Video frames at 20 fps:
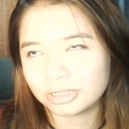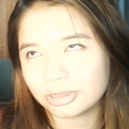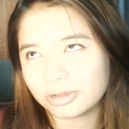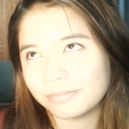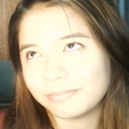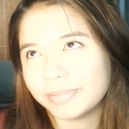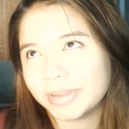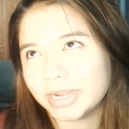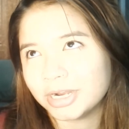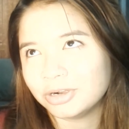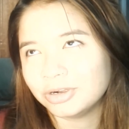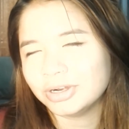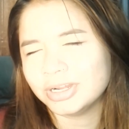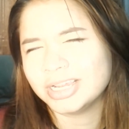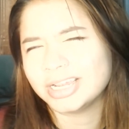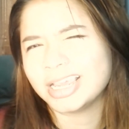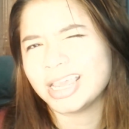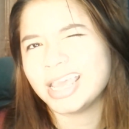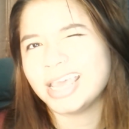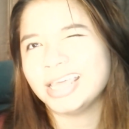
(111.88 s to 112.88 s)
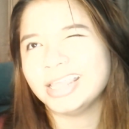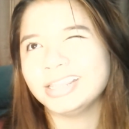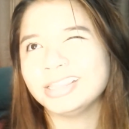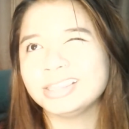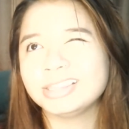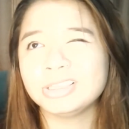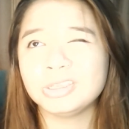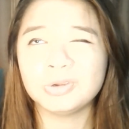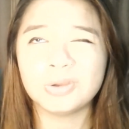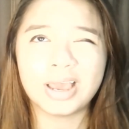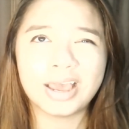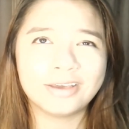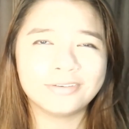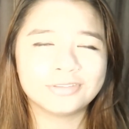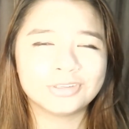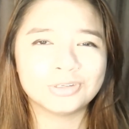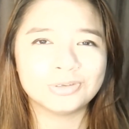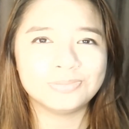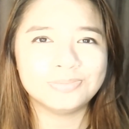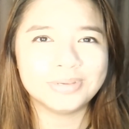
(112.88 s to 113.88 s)
comparing, and you
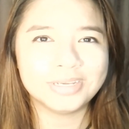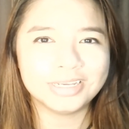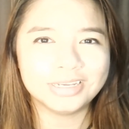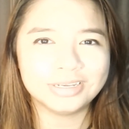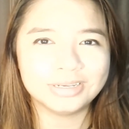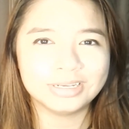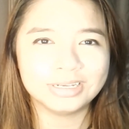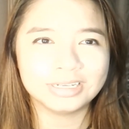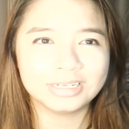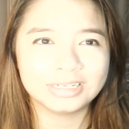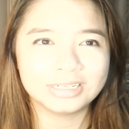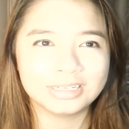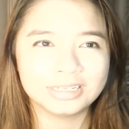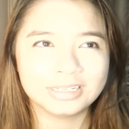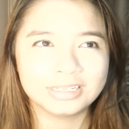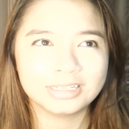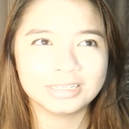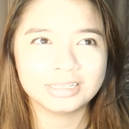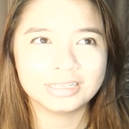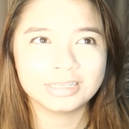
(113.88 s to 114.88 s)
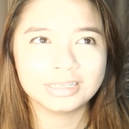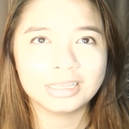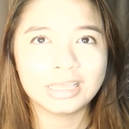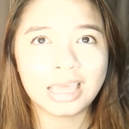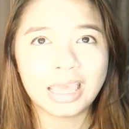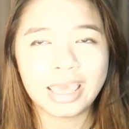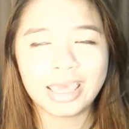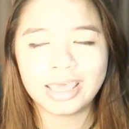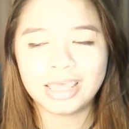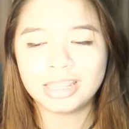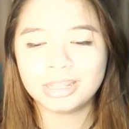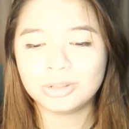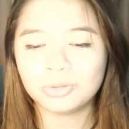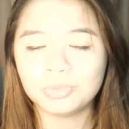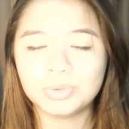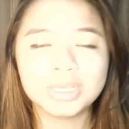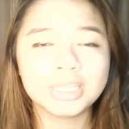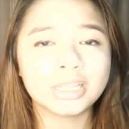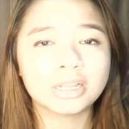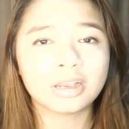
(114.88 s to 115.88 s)
have to be and
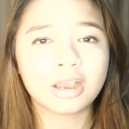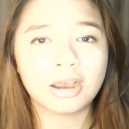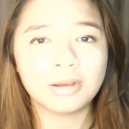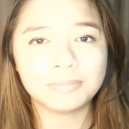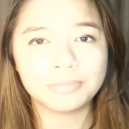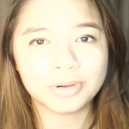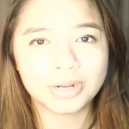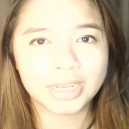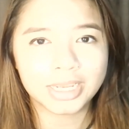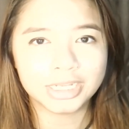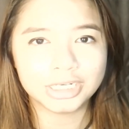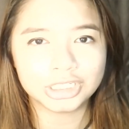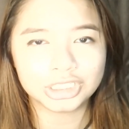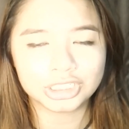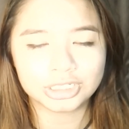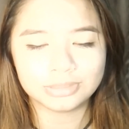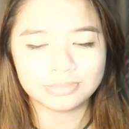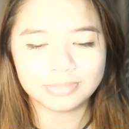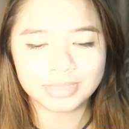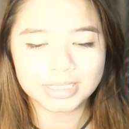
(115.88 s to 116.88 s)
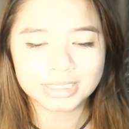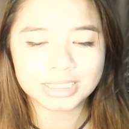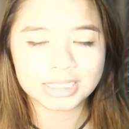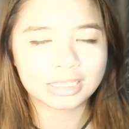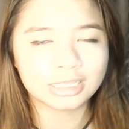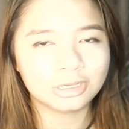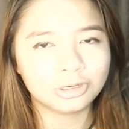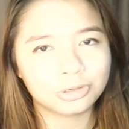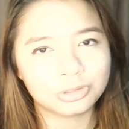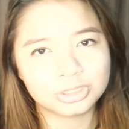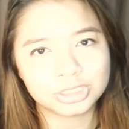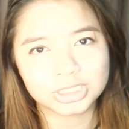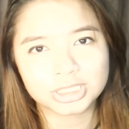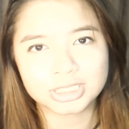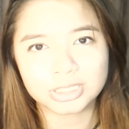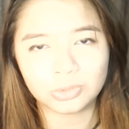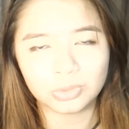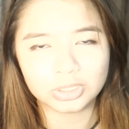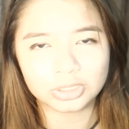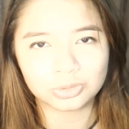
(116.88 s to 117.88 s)
reading comprehension. Basically, you're
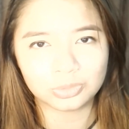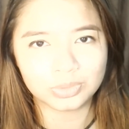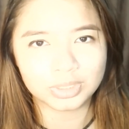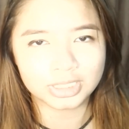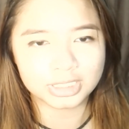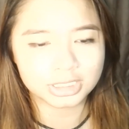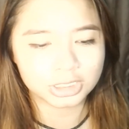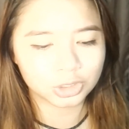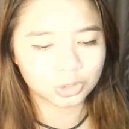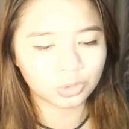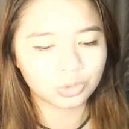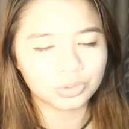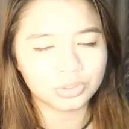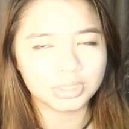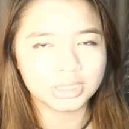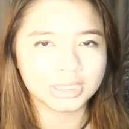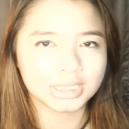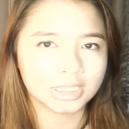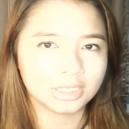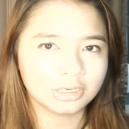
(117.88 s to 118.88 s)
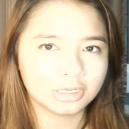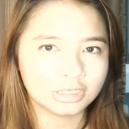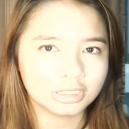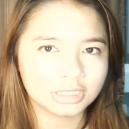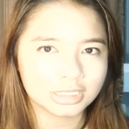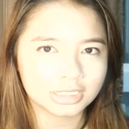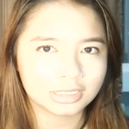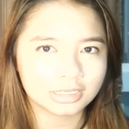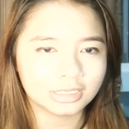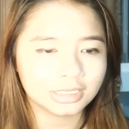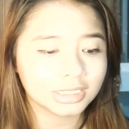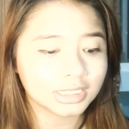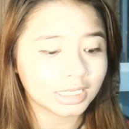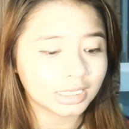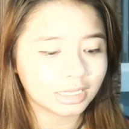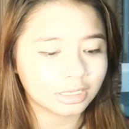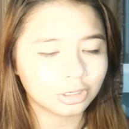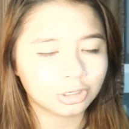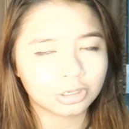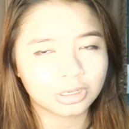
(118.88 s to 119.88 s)
just going to read stories and articles
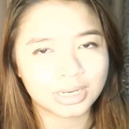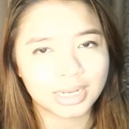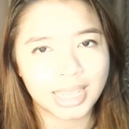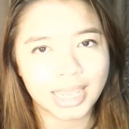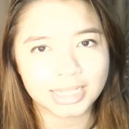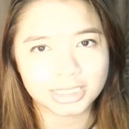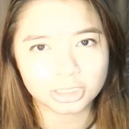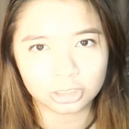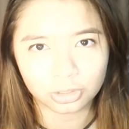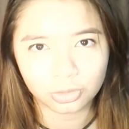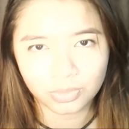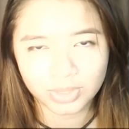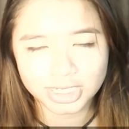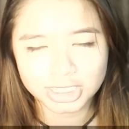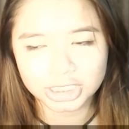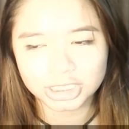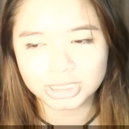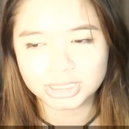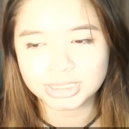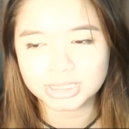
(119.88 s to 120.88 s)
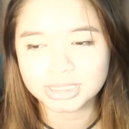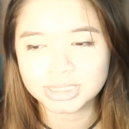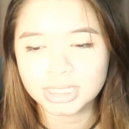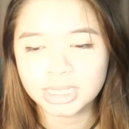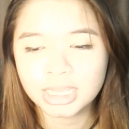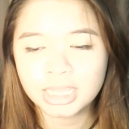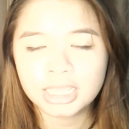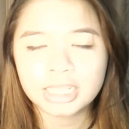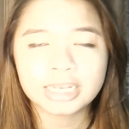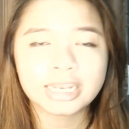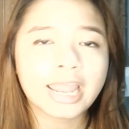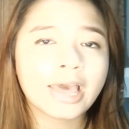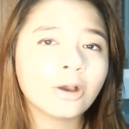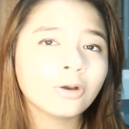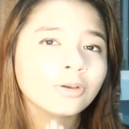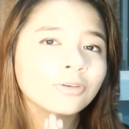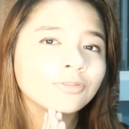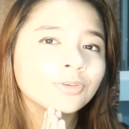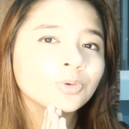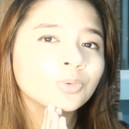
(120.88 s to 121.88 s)
and then you're going to answer the questions.
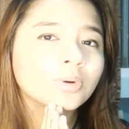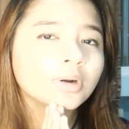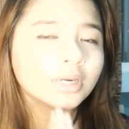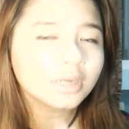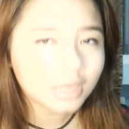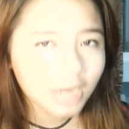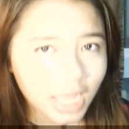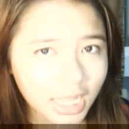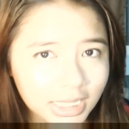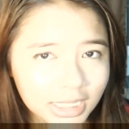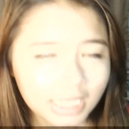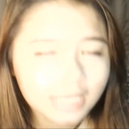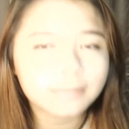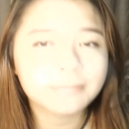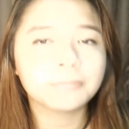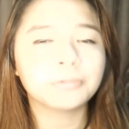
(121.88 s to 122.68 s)
Now, if you are not a